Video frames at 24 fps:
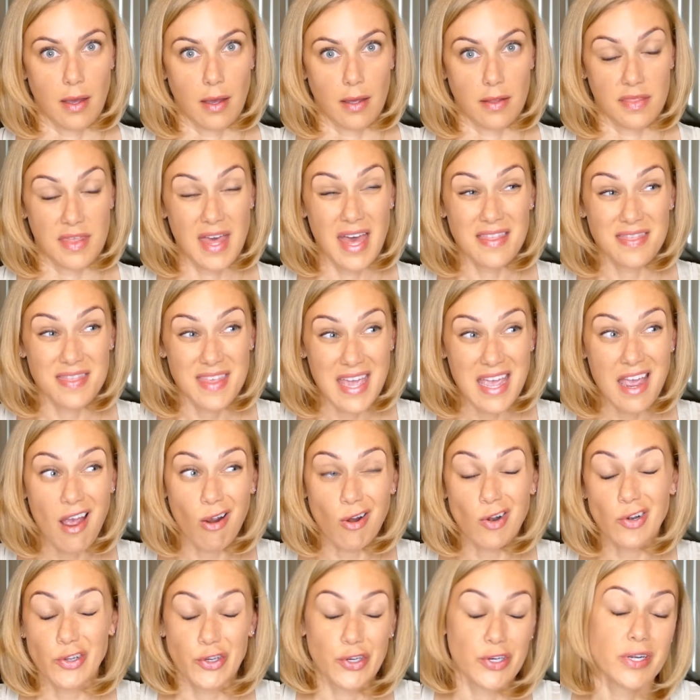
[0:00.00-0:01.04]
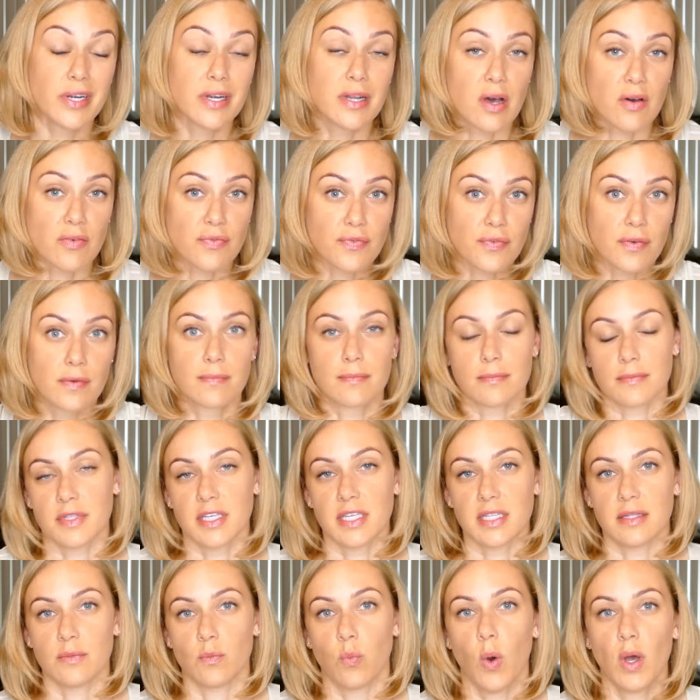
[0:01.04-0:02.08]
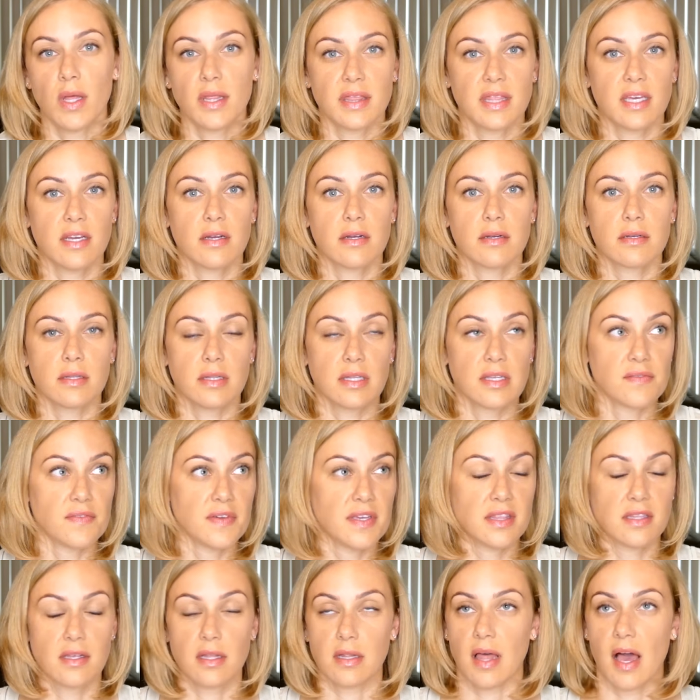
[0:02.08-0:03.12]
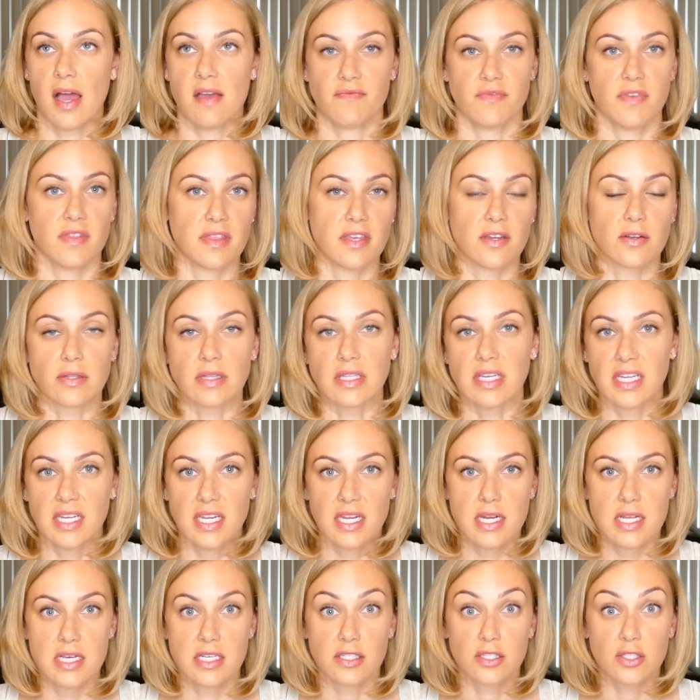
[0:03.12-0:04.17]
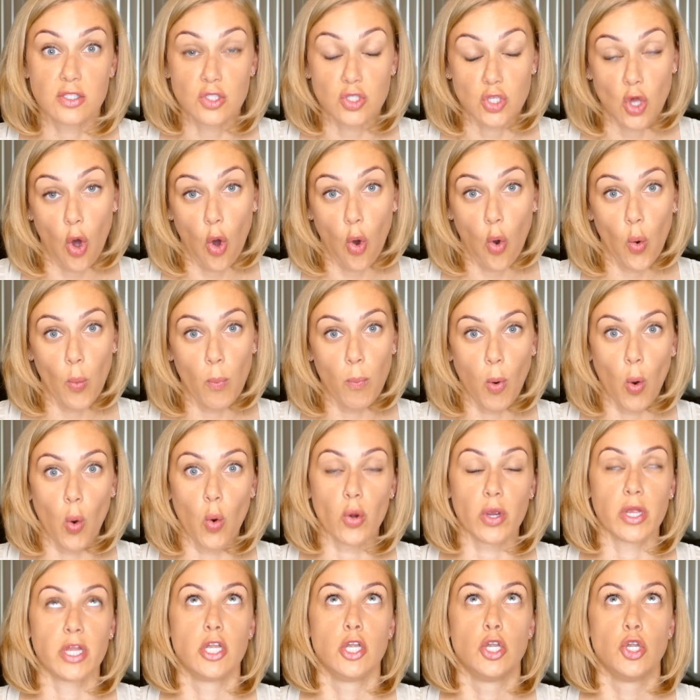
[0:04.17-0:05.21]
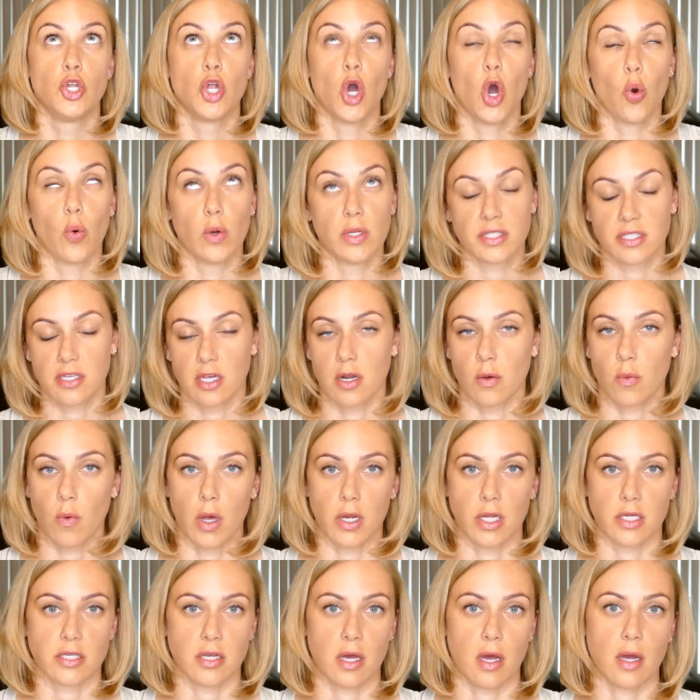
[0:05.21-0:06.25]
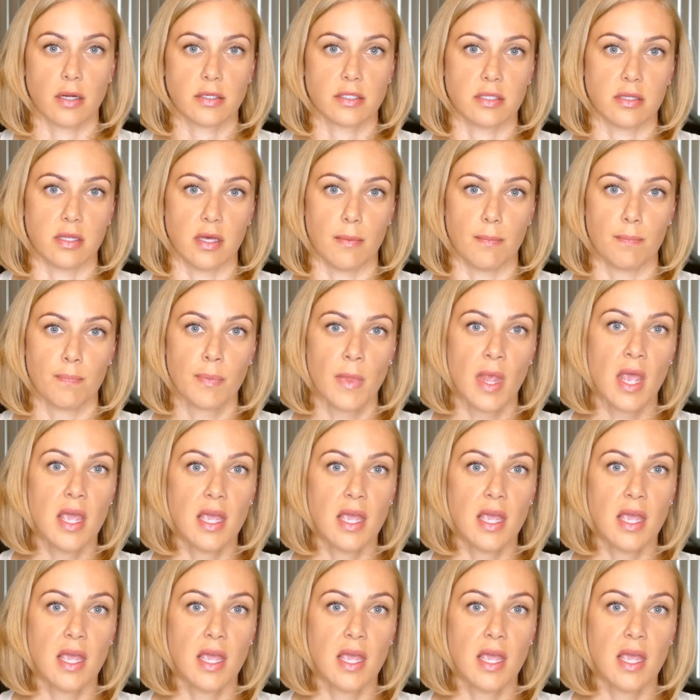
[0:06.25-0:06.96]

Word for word: that they aren't good enough. That what they're living, the life that they're leading is so boring, no one's going to want to talk to them.